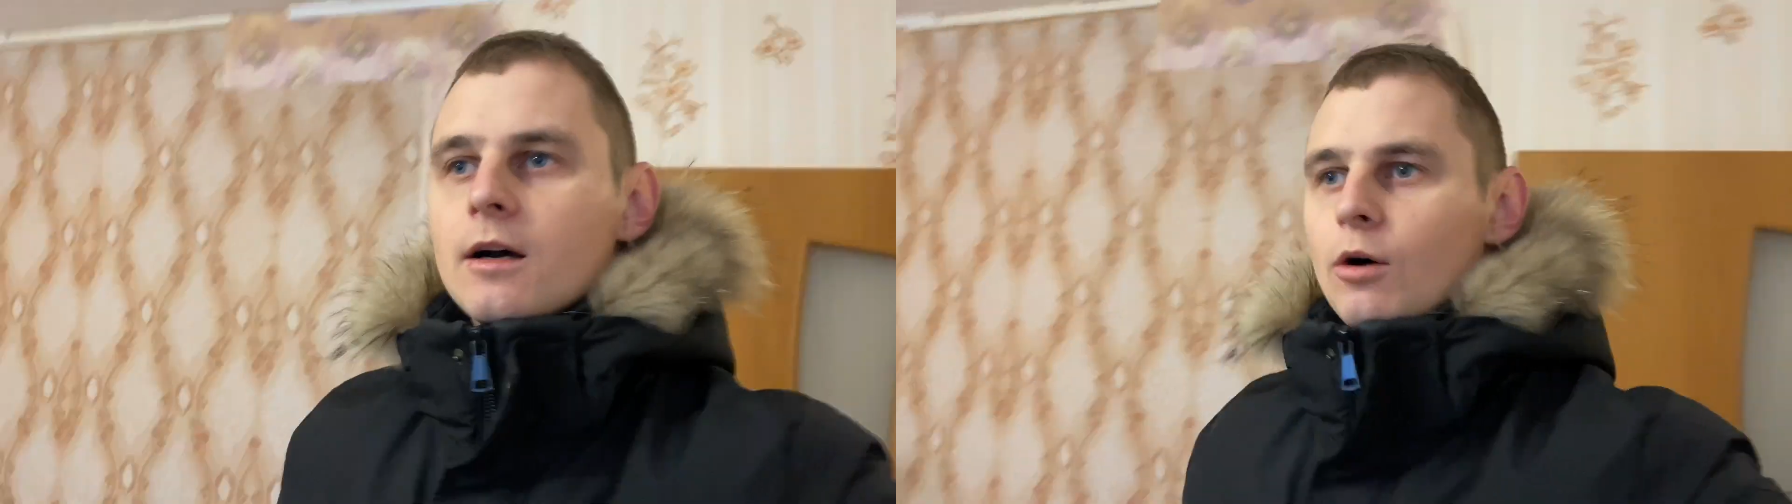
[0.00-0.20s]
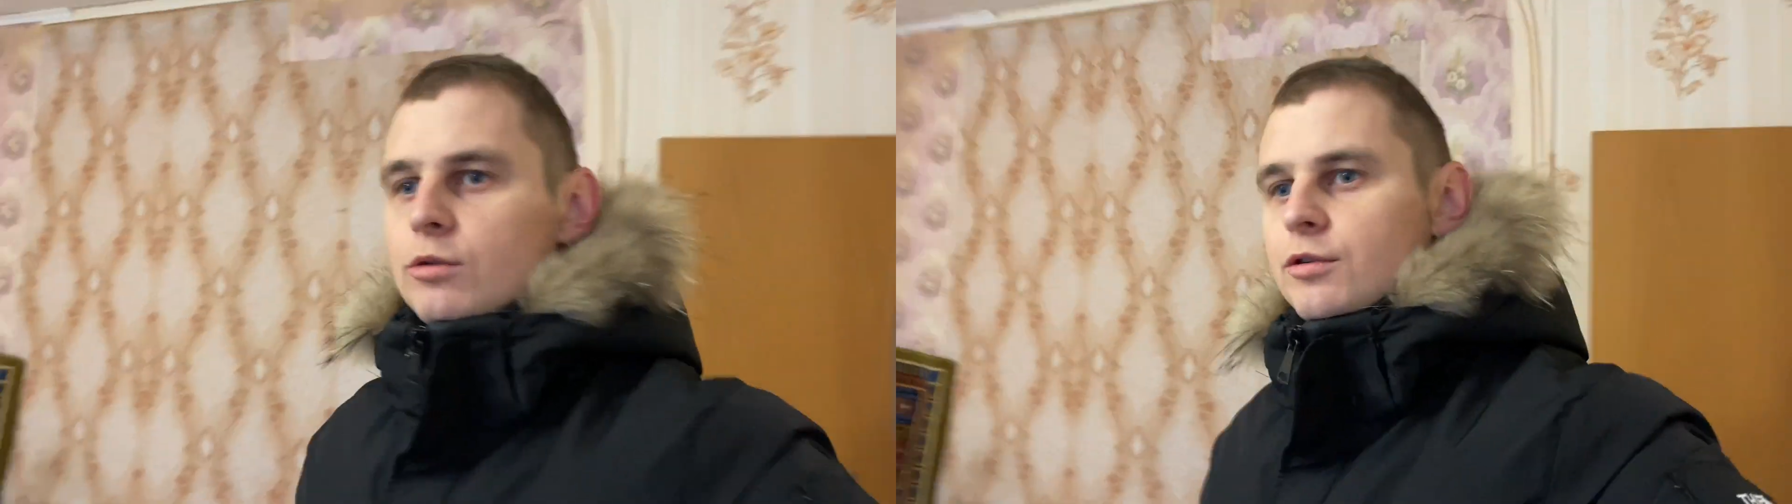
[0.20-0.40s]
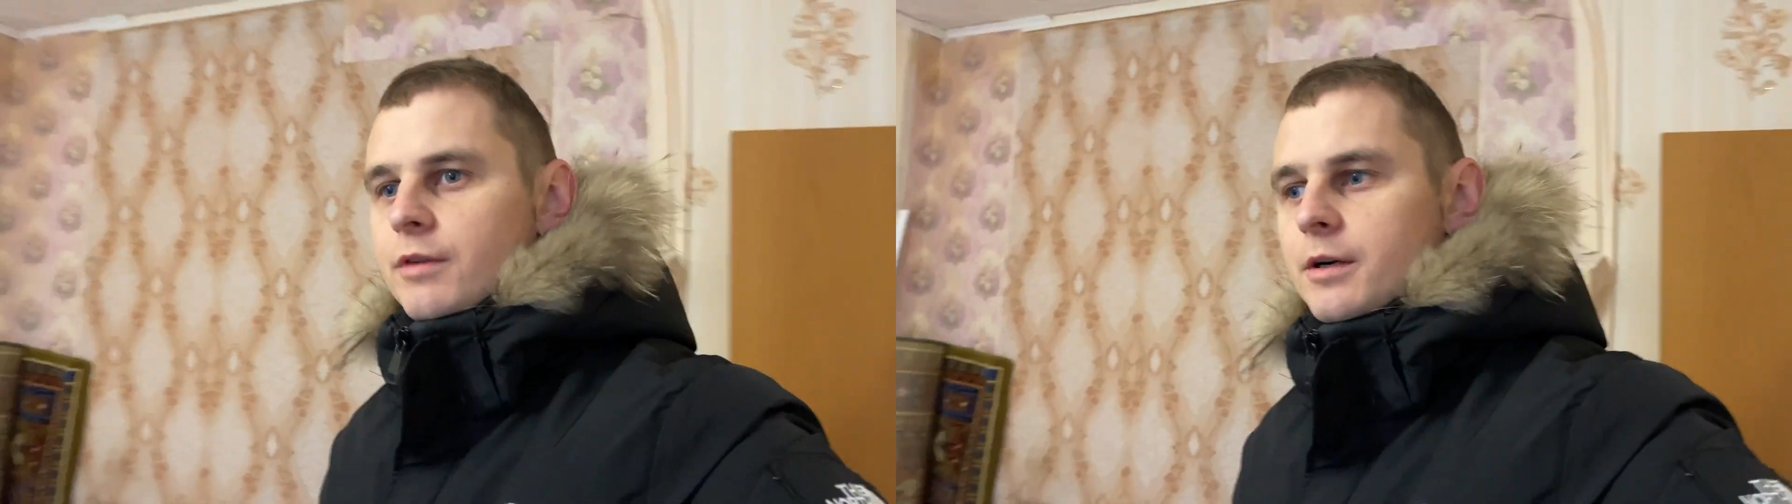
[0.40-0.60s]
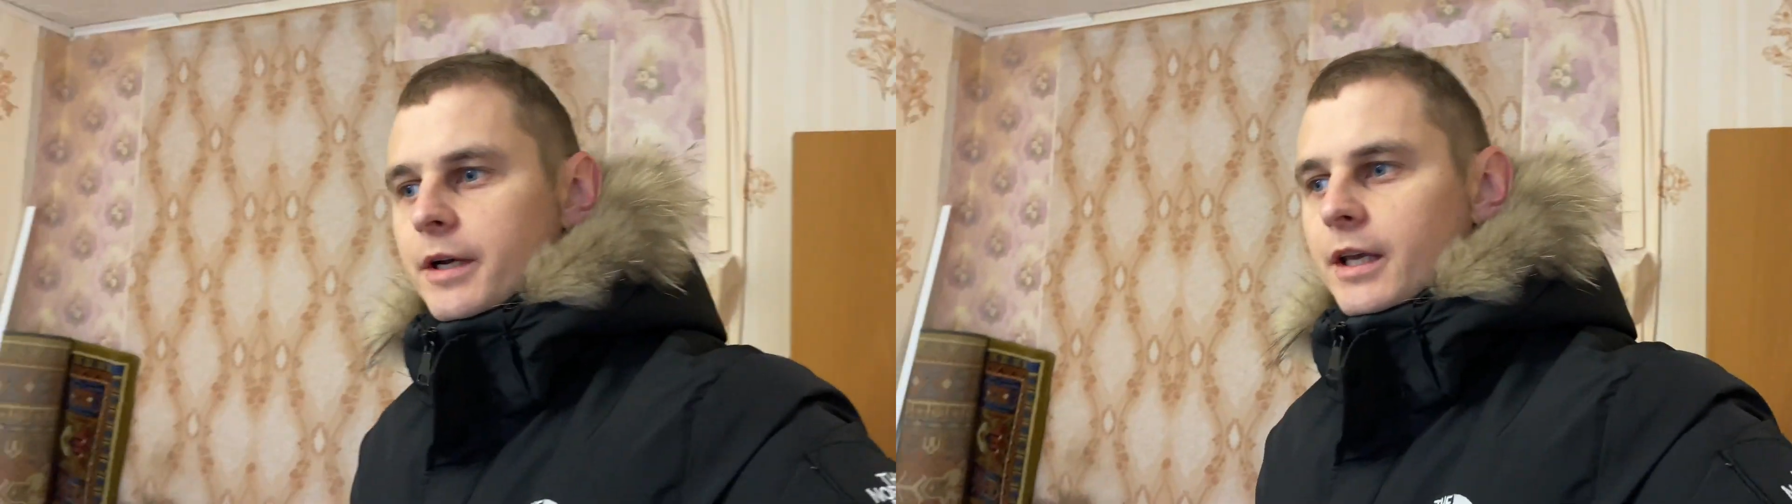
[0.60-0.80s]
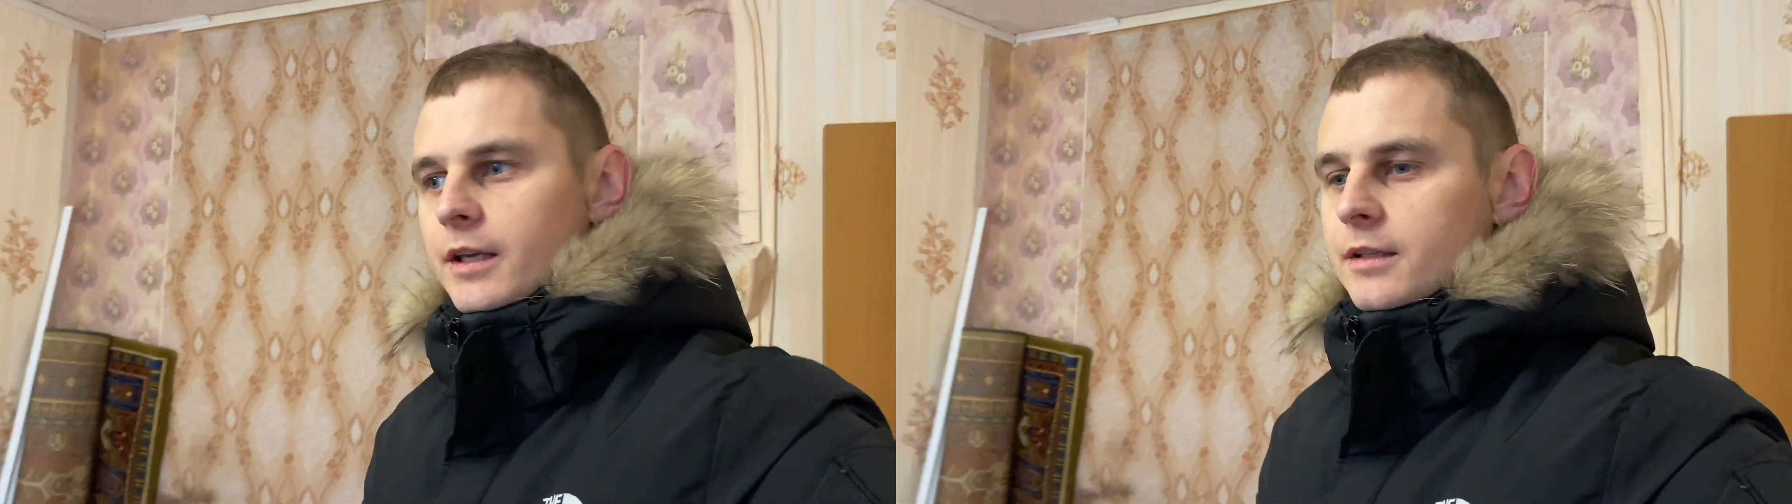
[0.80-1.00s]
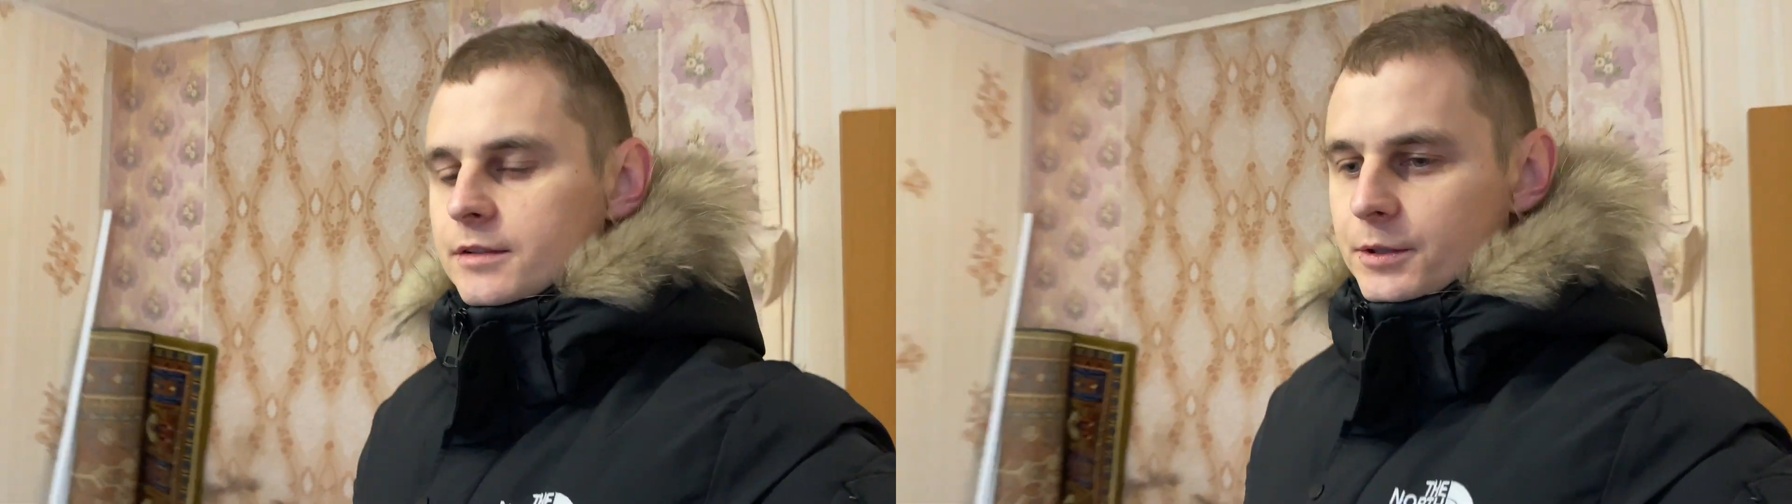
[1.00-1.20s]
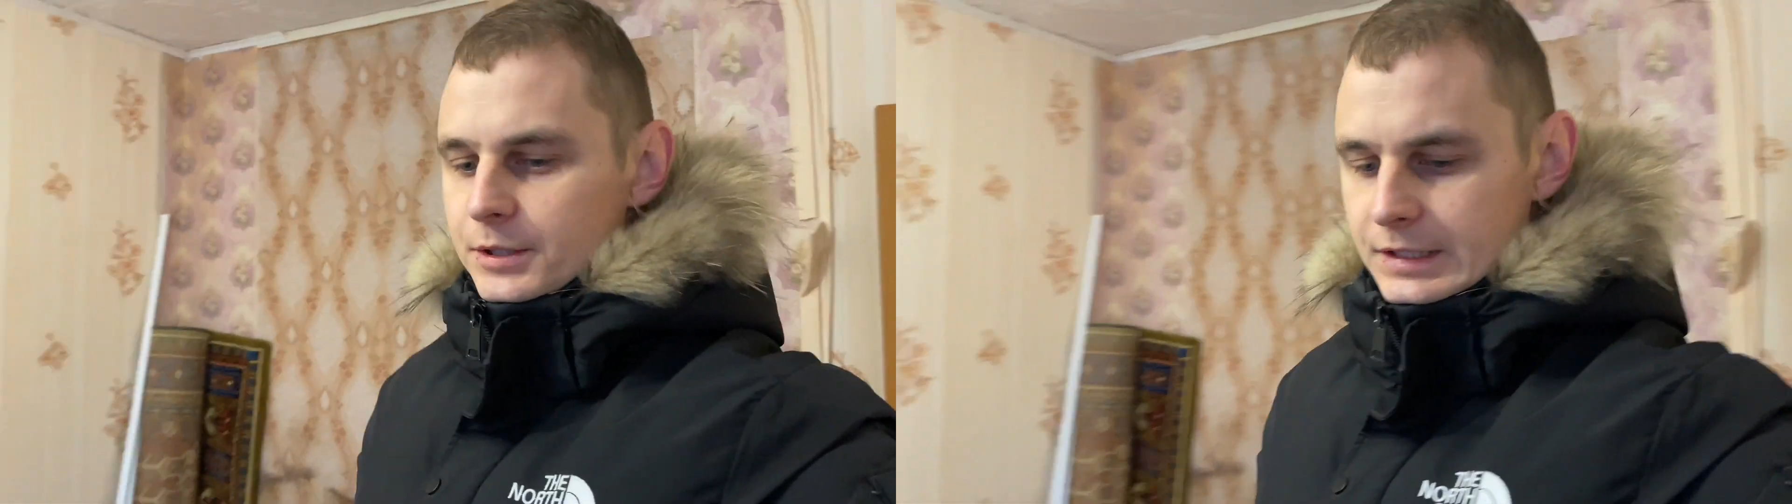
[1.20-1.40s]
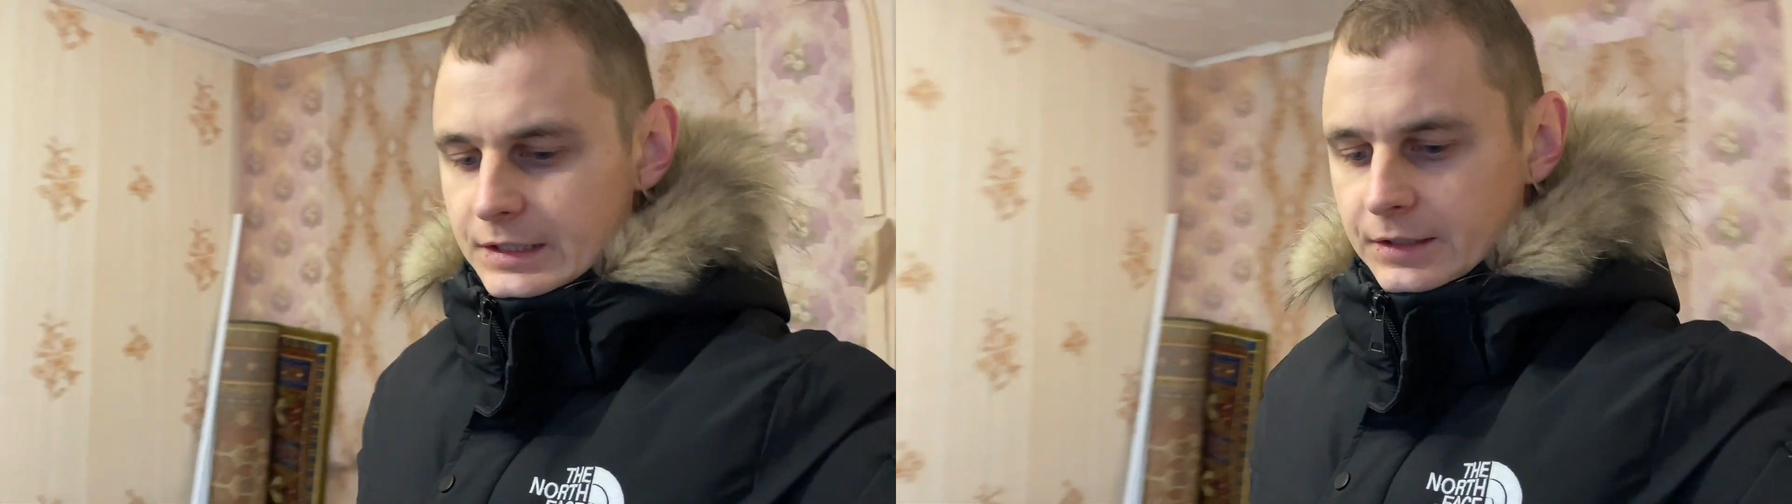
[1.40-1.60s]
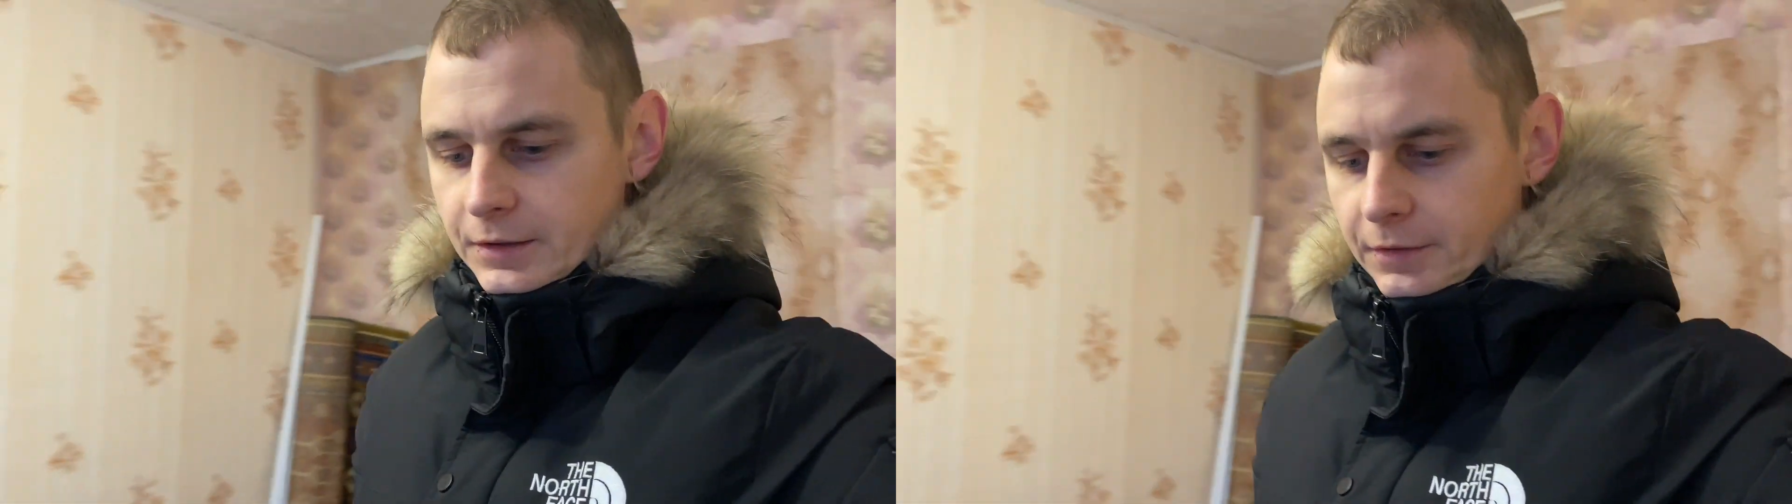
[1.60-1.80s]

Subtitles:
Also very interesting